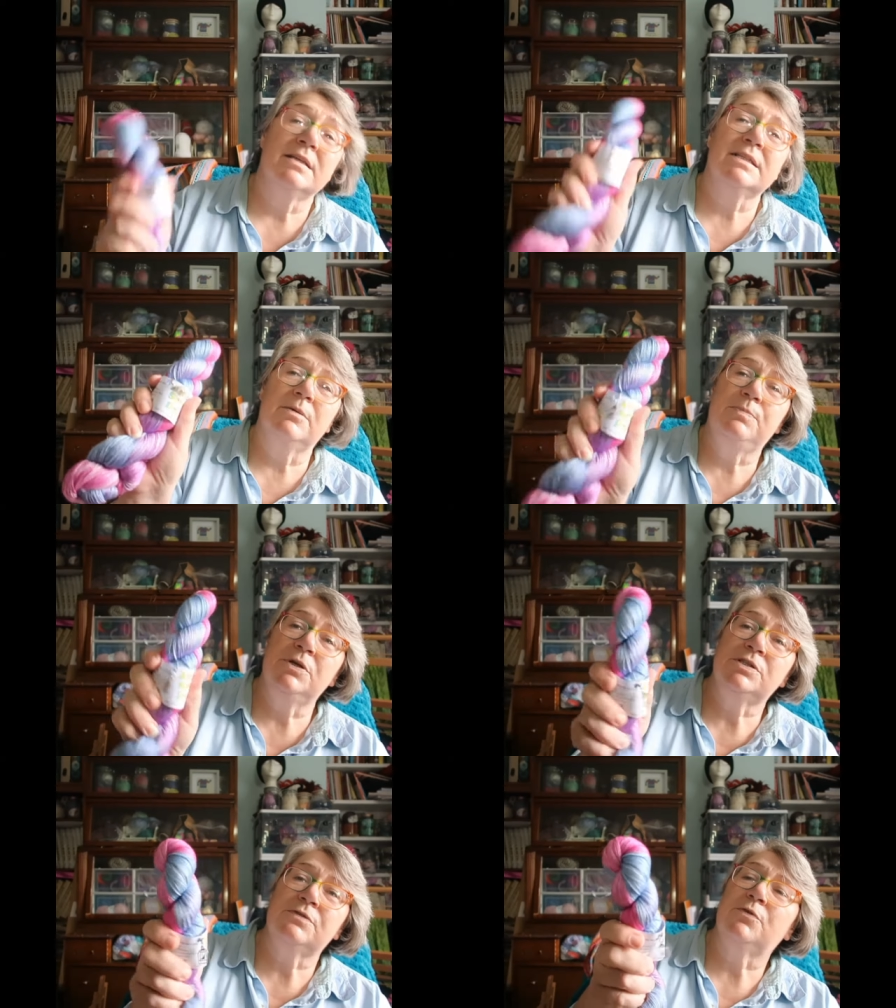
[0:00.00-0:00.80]
So
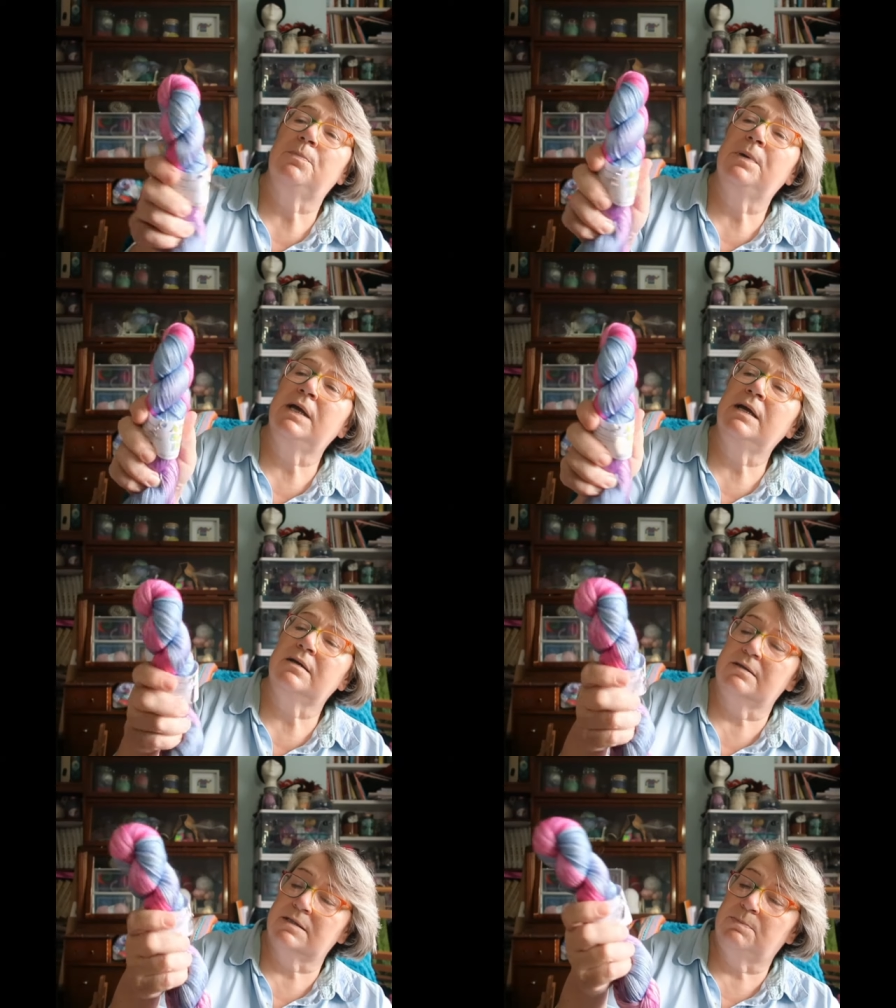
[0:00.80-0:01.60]
beautiful
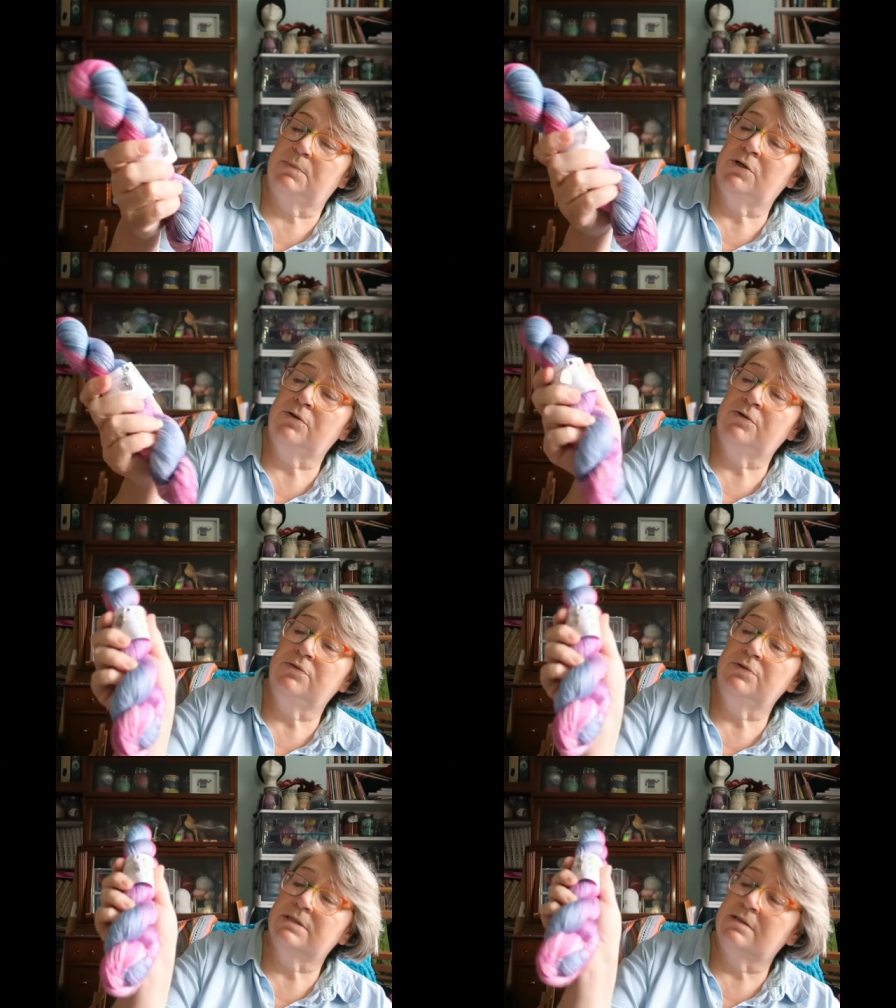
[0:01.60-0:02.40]
pinks,
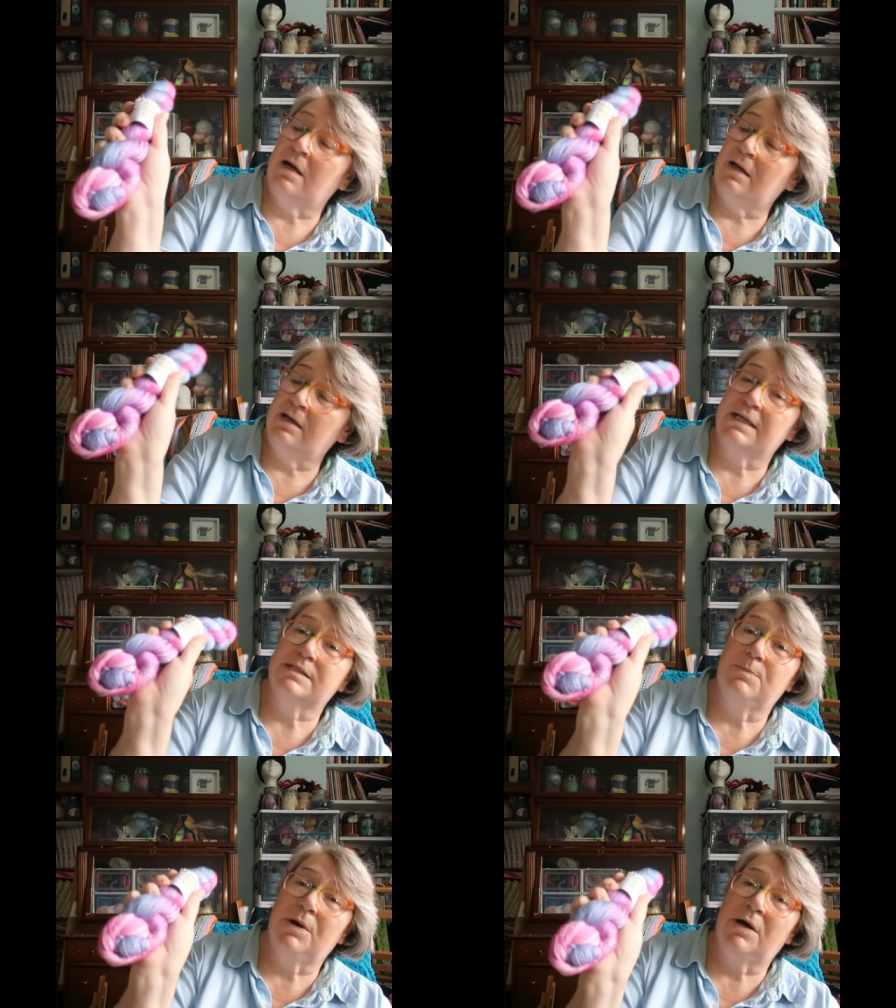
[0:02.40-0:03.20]
blues, lilac
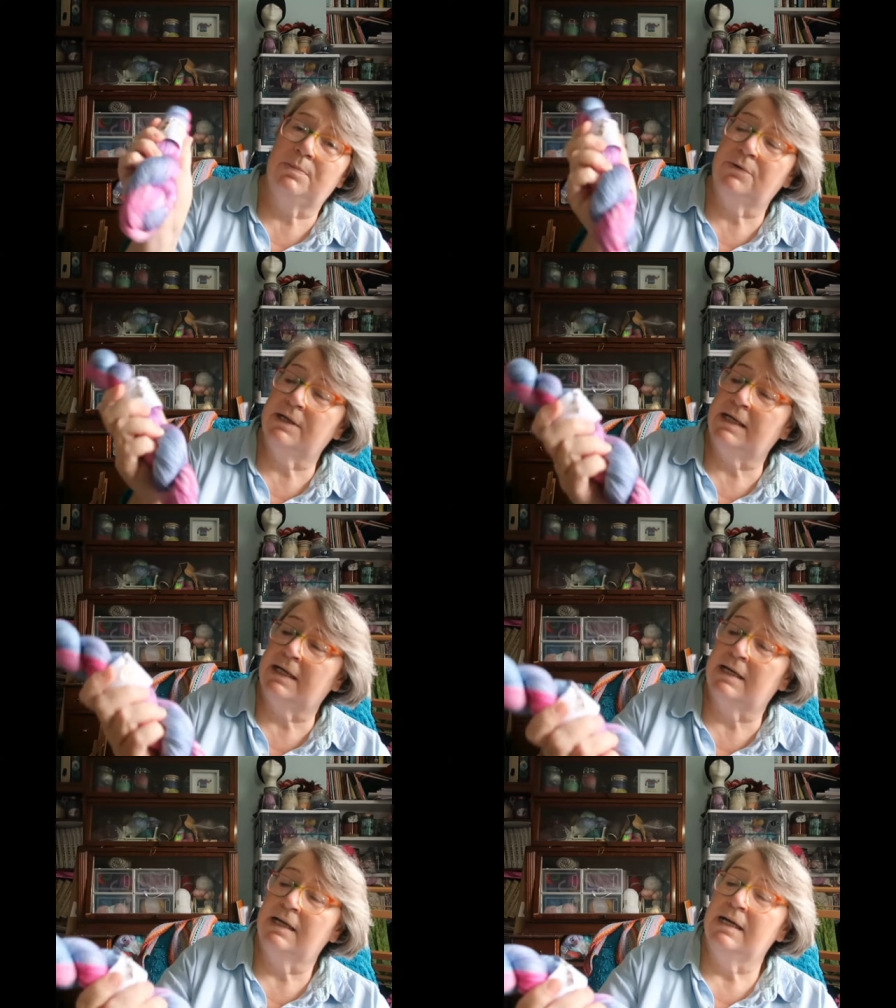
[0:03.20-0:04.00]
into purple
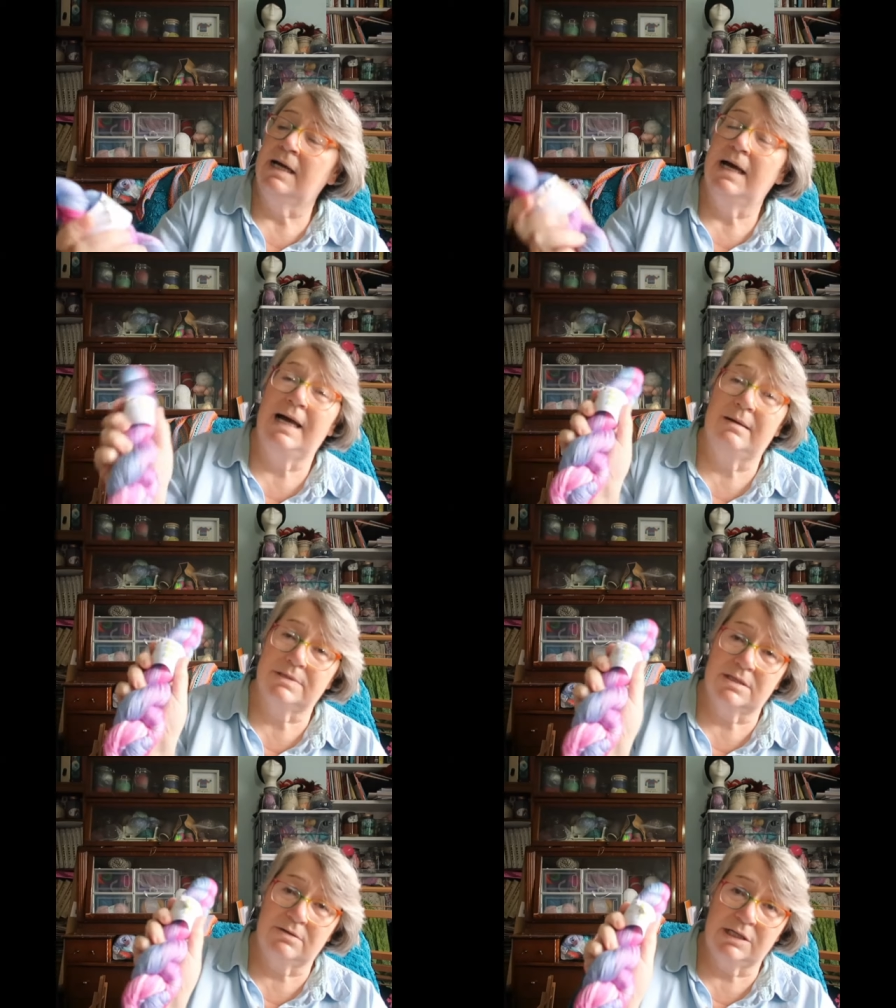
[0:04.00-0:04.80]
here.
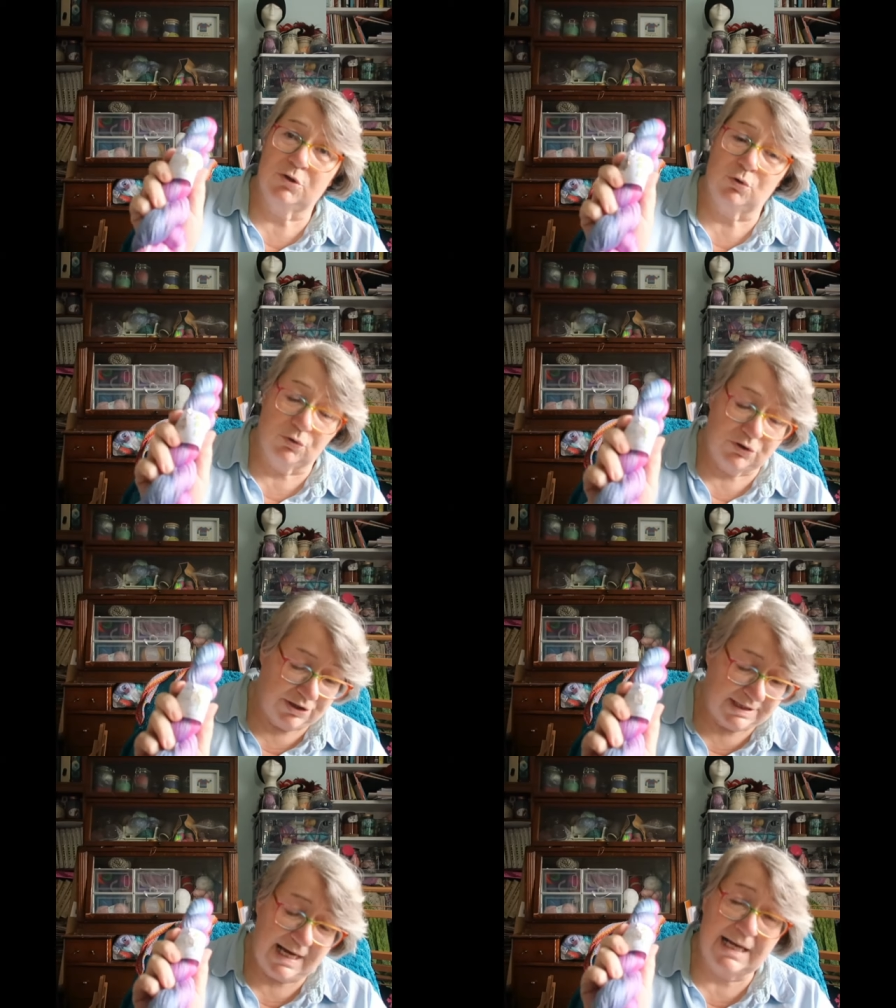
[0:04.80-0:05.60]
Absolutely
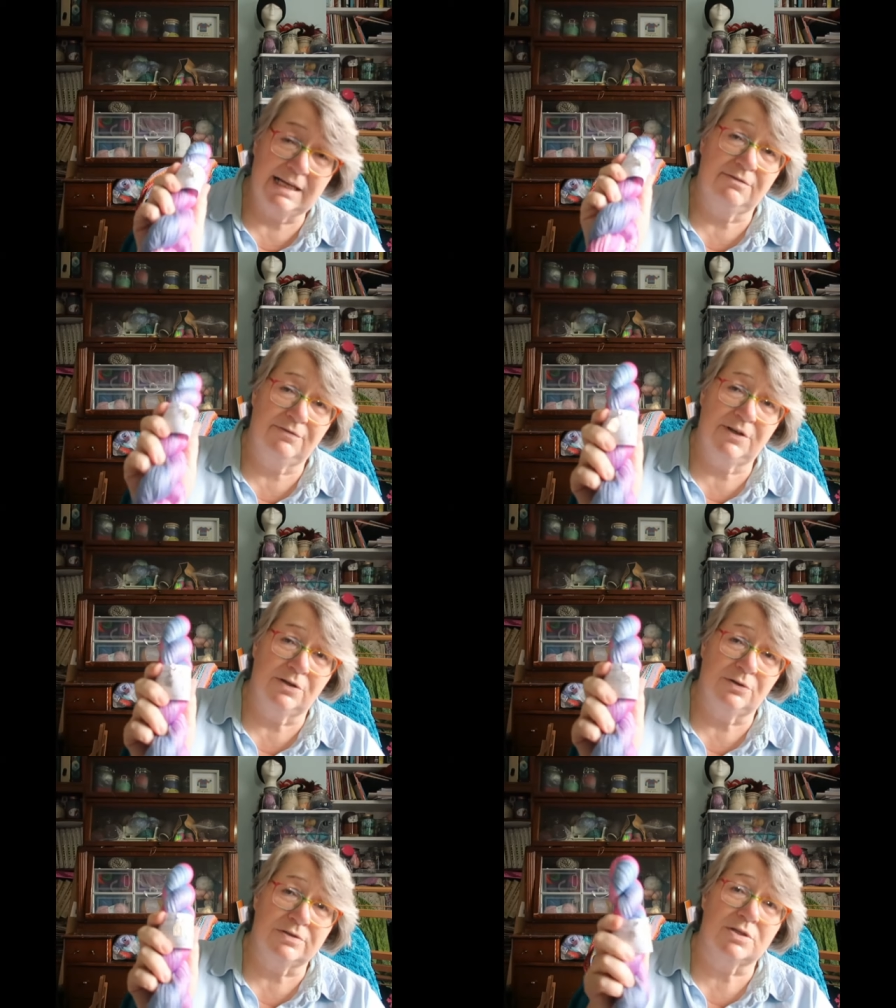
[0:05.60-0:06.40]
gorgeous and it
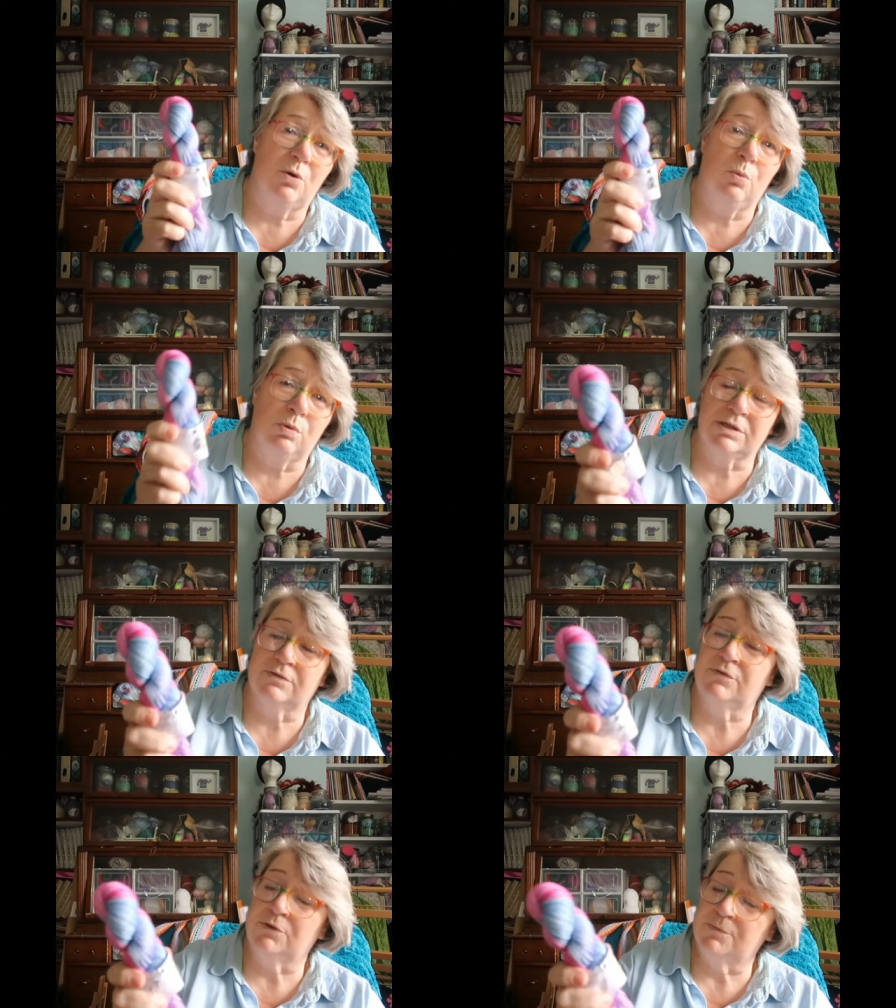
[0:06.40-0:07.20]
feels
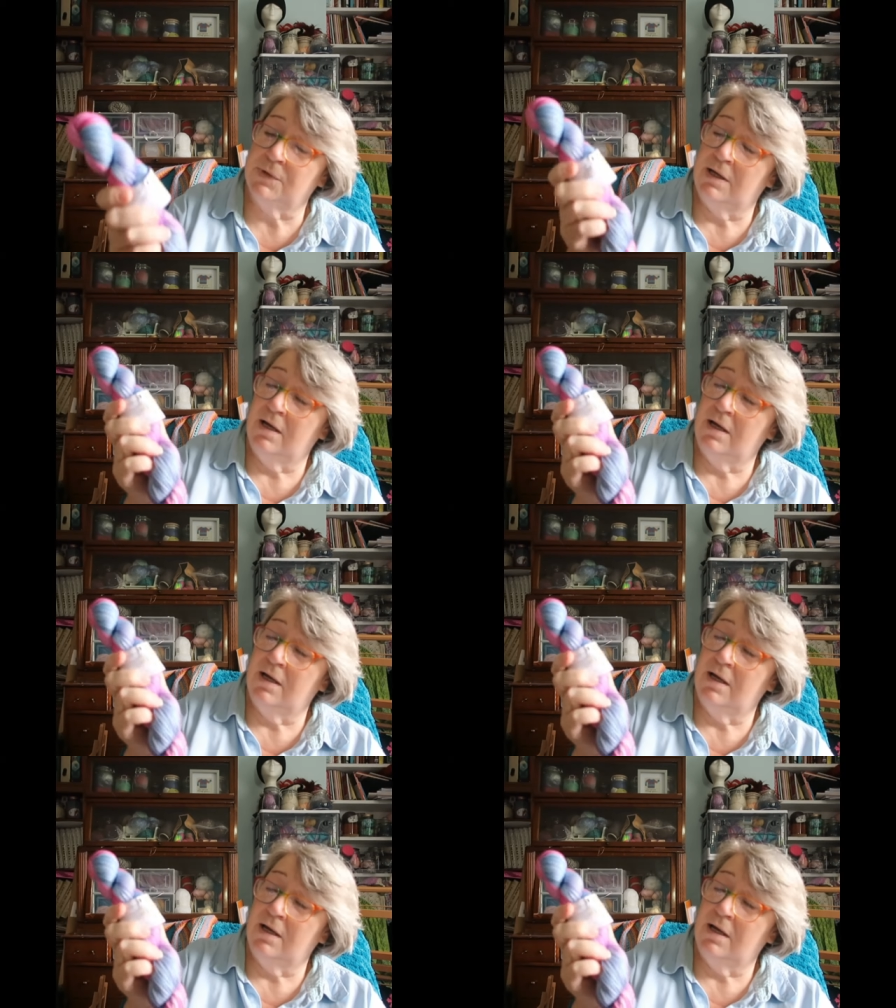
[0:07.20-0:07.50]
wonderful.